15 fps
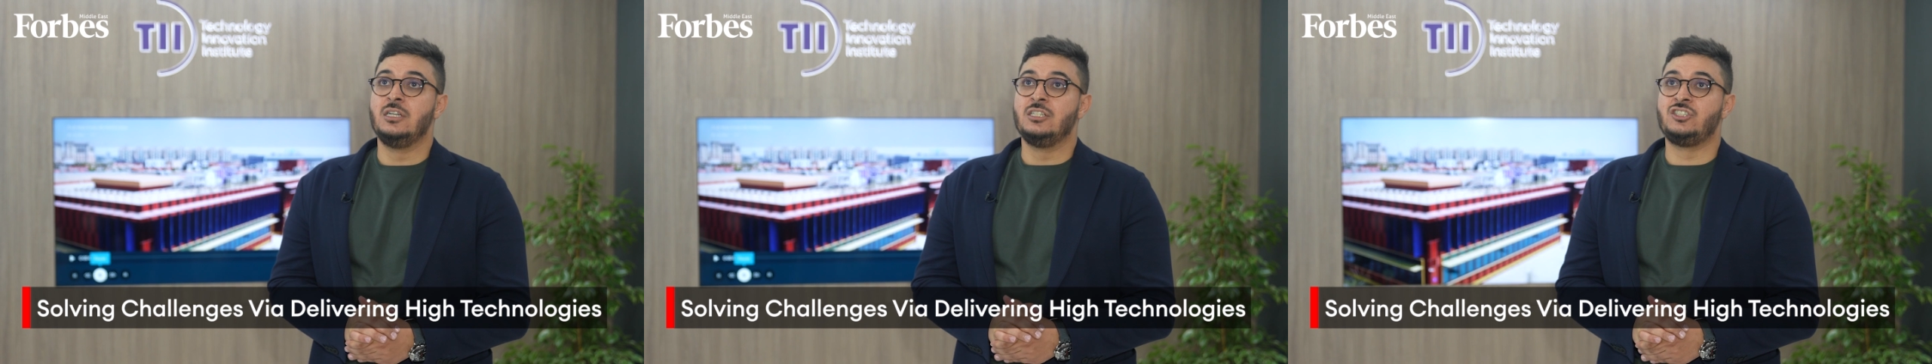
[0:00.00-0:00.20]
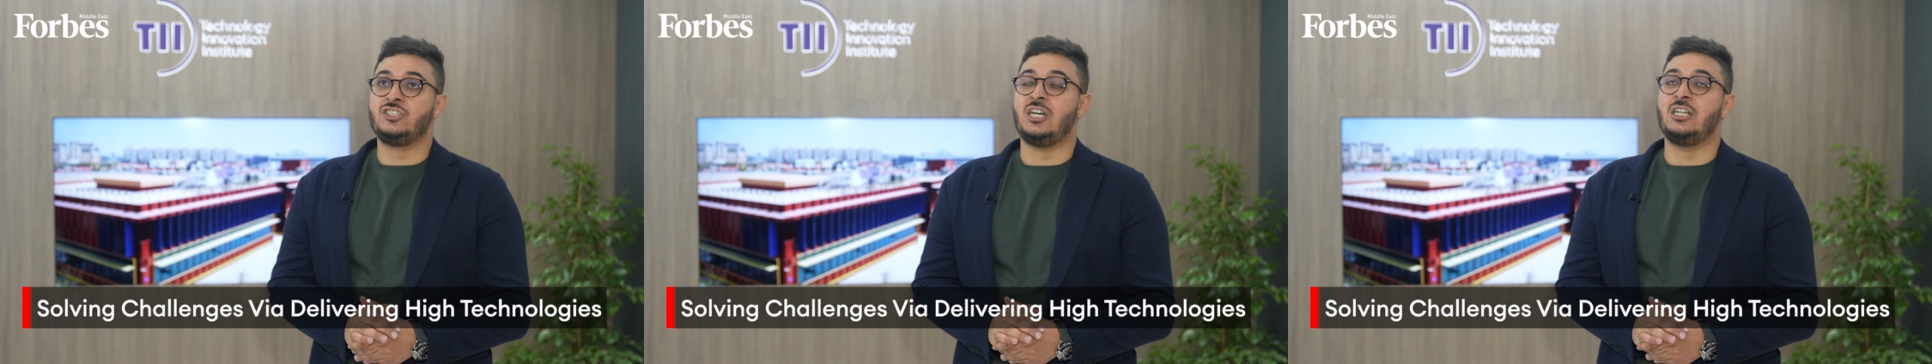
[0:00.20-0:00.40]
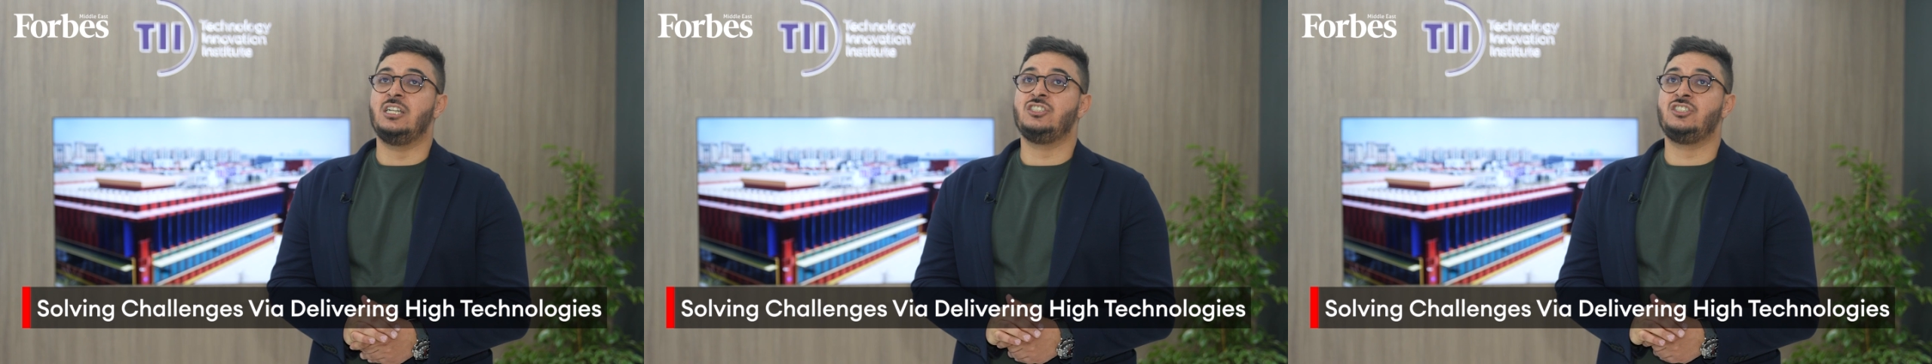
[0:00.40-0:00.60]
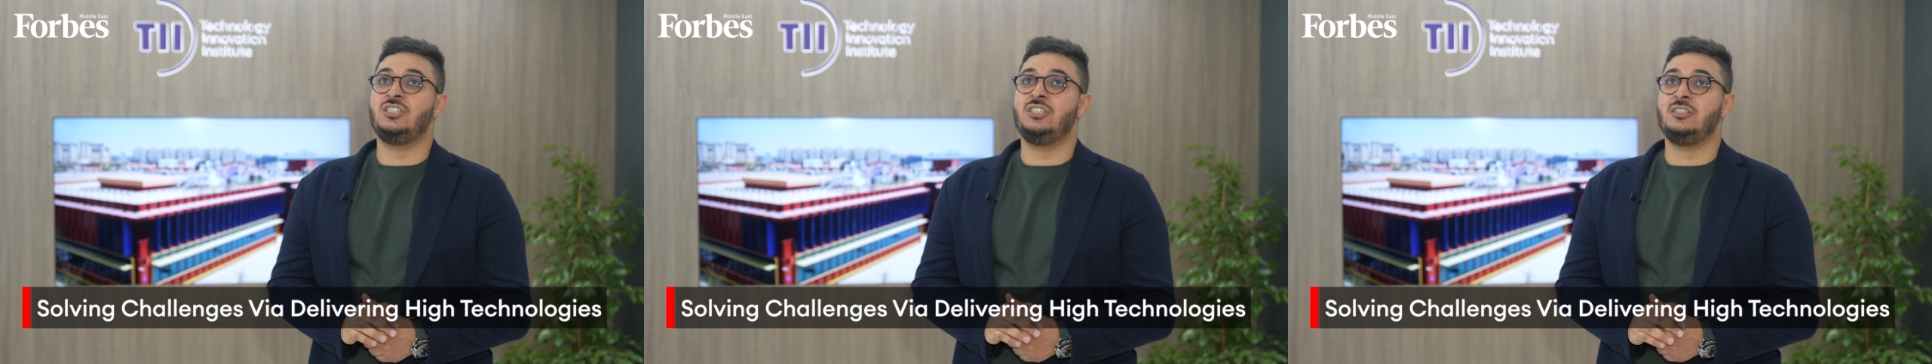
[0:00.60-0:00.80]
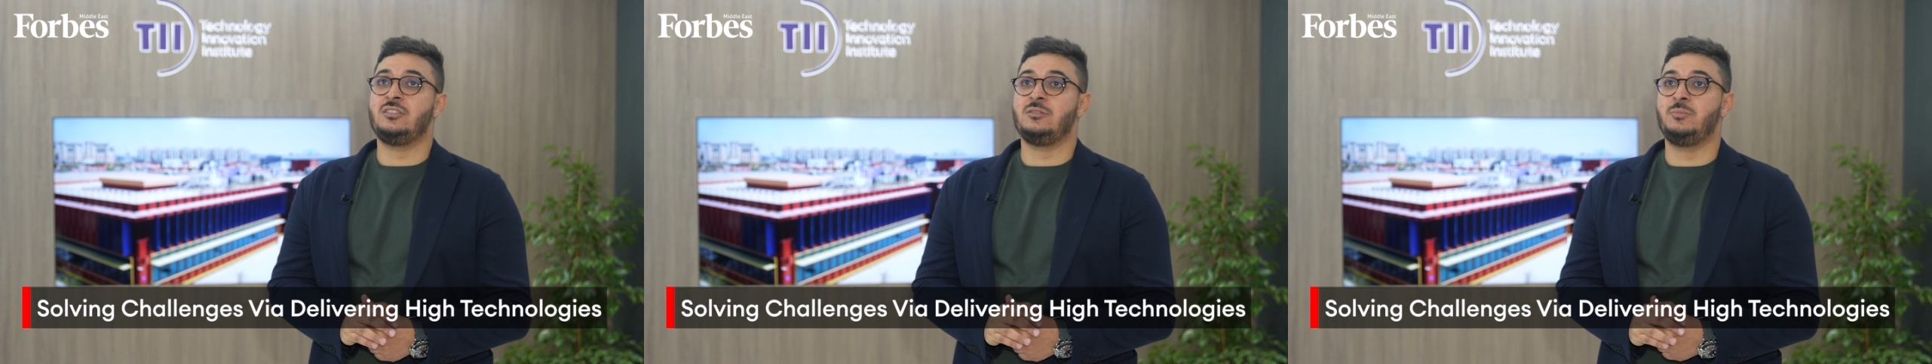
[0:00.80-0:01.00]

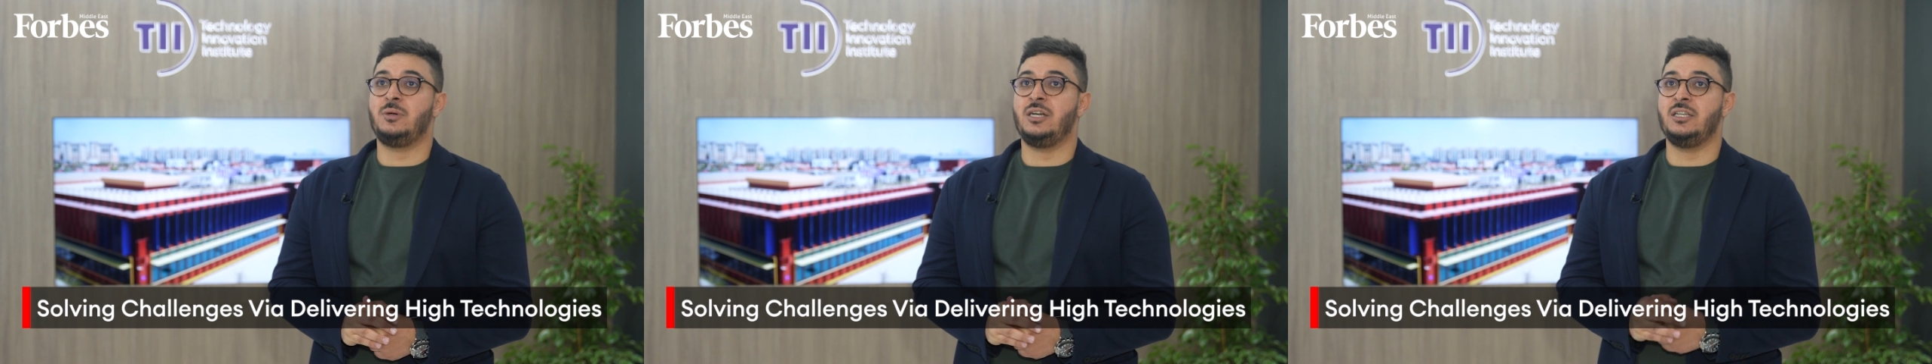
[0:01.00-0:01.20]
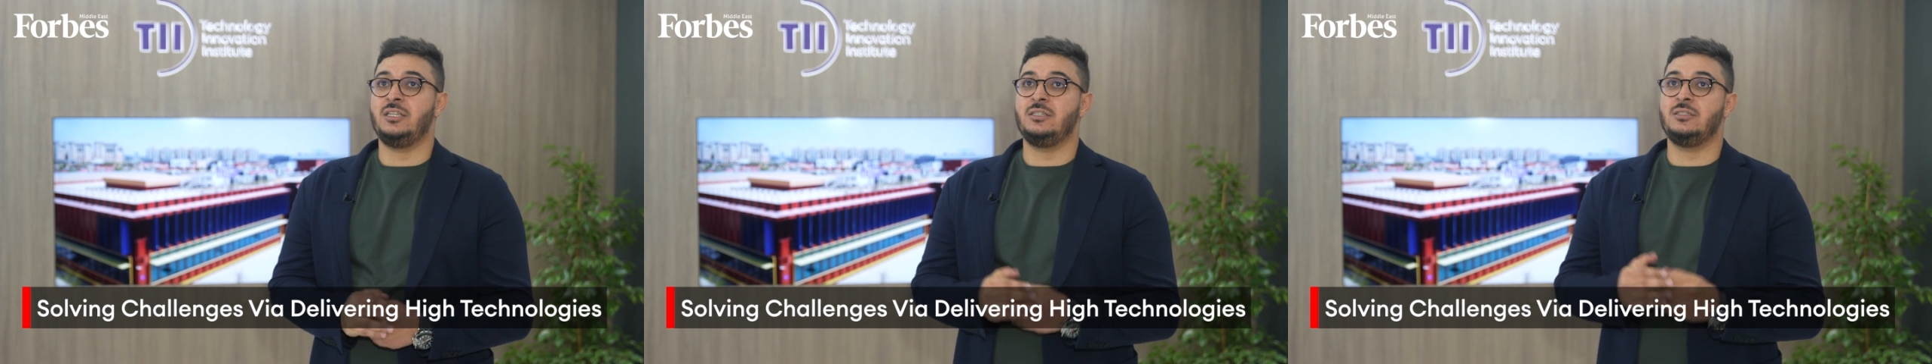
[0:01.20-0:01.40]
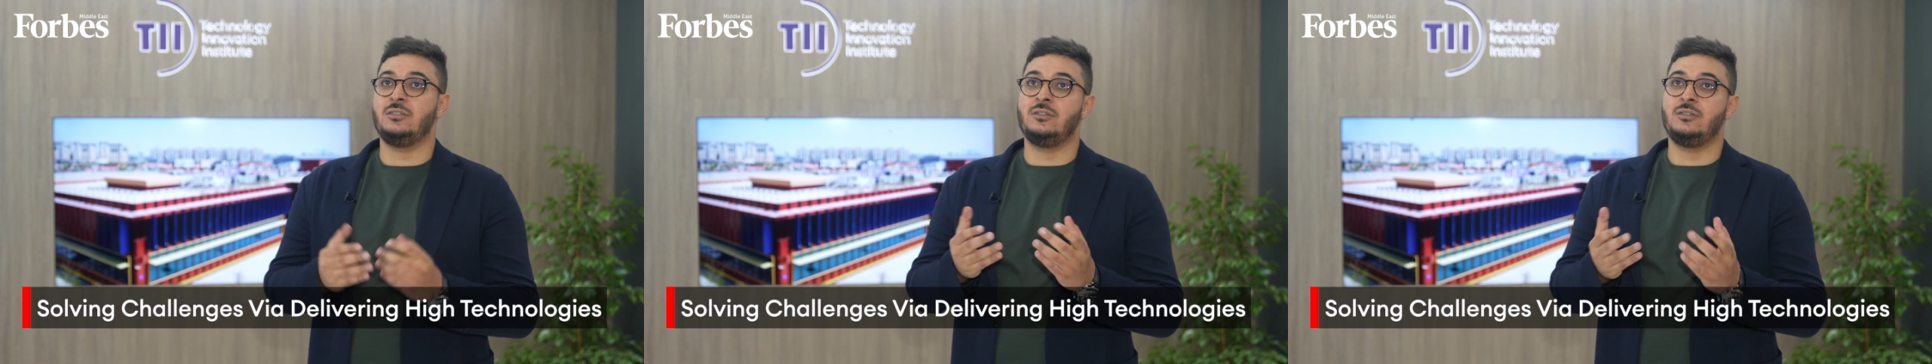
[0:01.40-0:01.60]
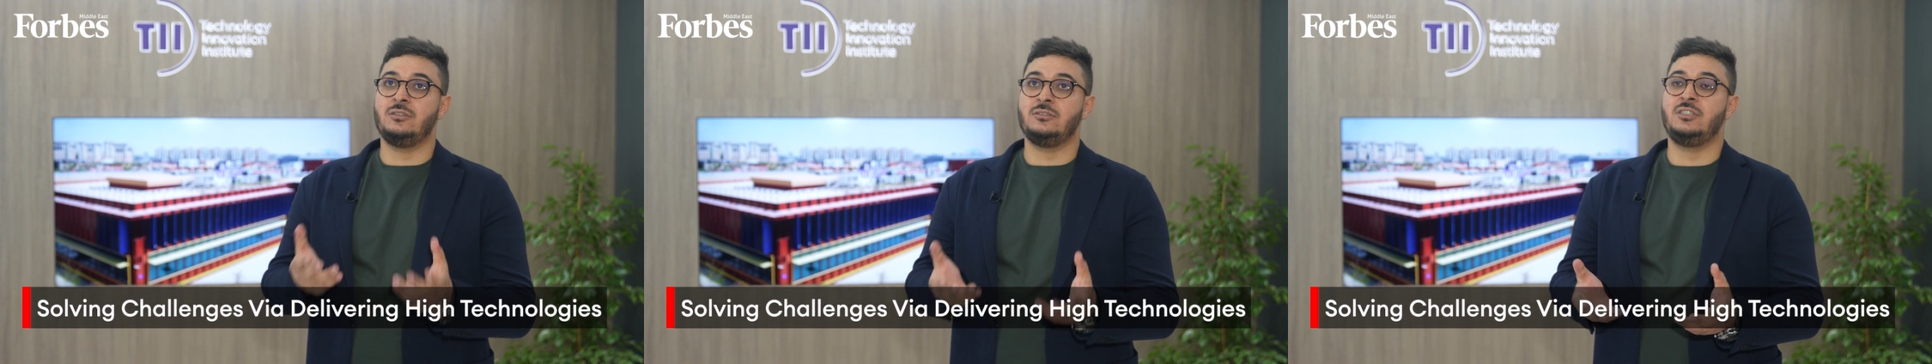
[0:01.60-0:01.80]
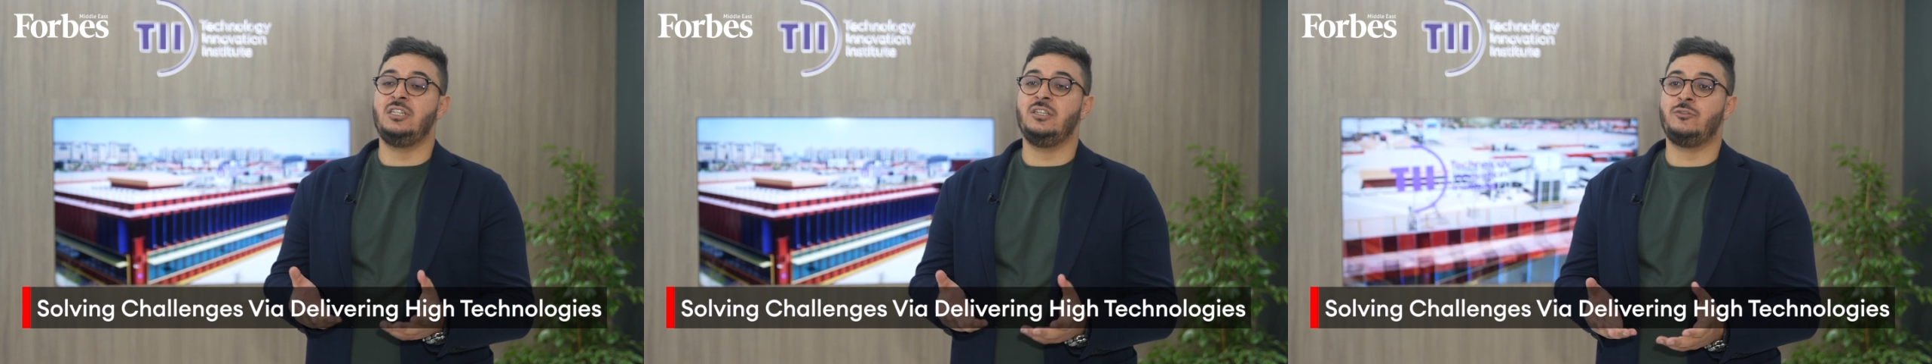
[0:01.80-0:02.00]
challenges by
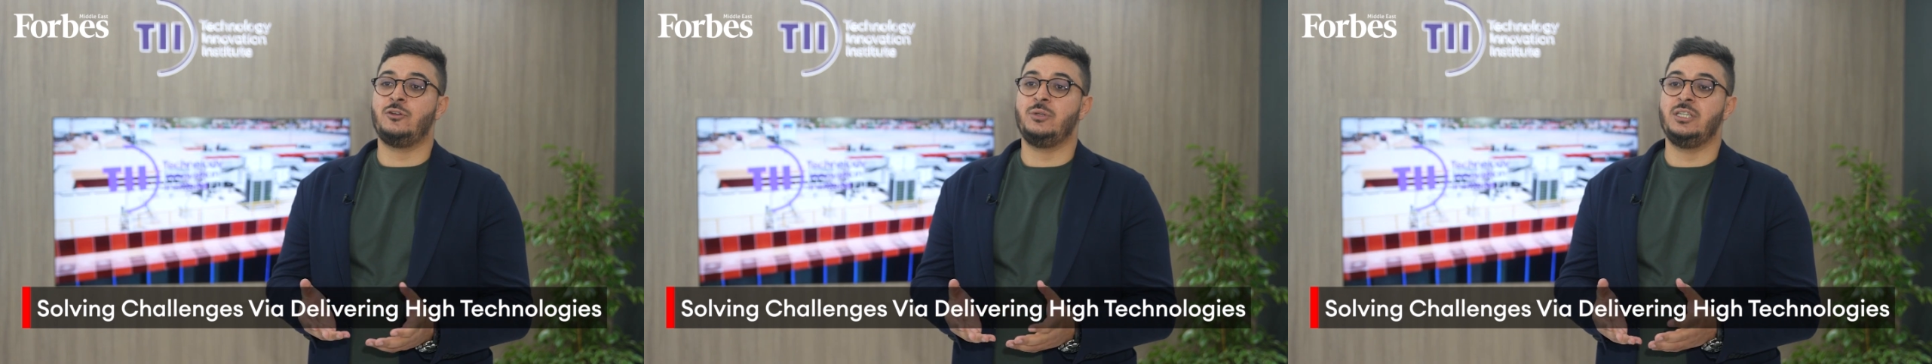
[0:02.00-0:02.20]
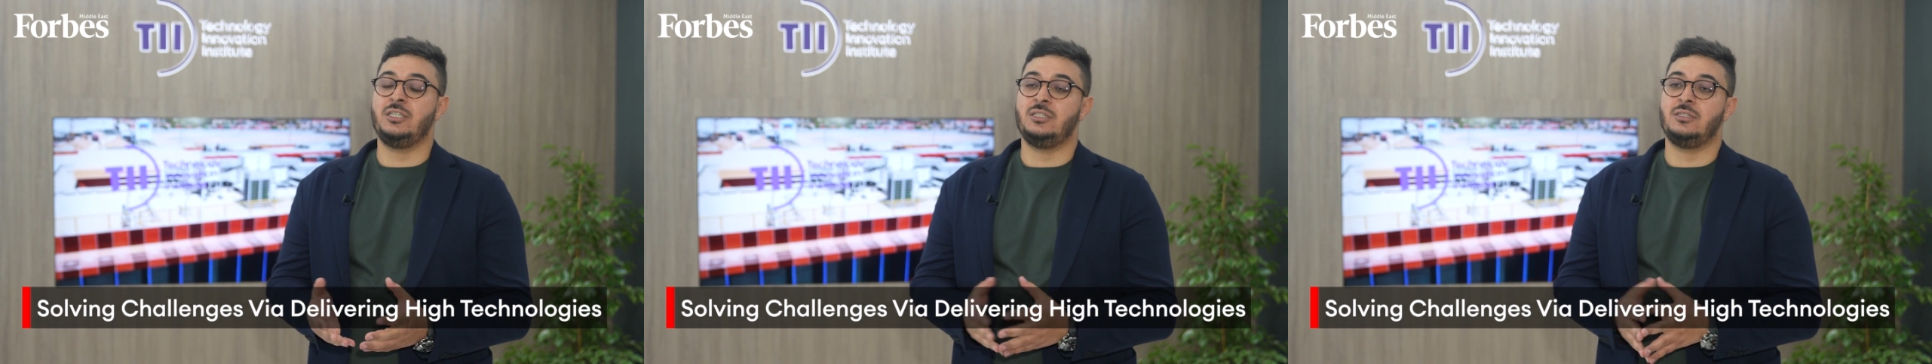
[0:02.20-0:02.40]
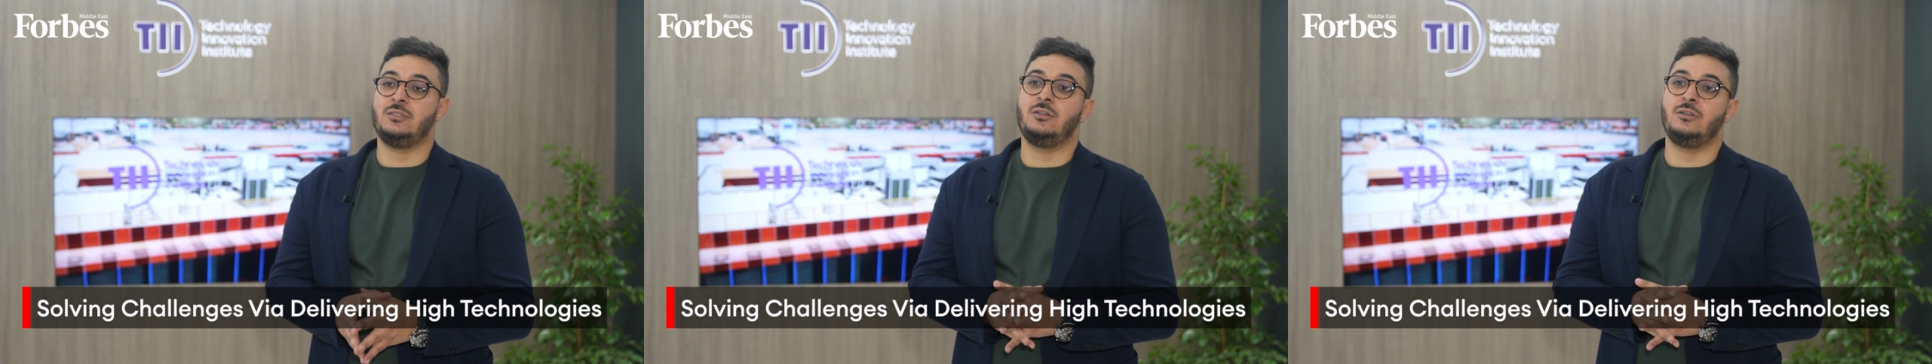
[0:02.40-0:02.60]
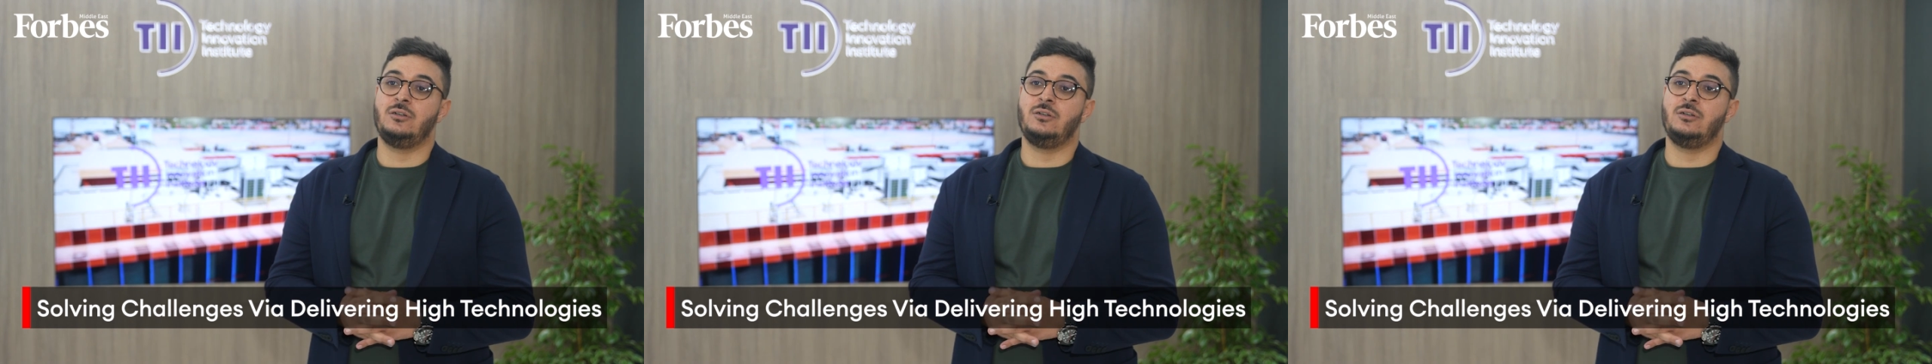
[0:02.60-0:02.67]
delivering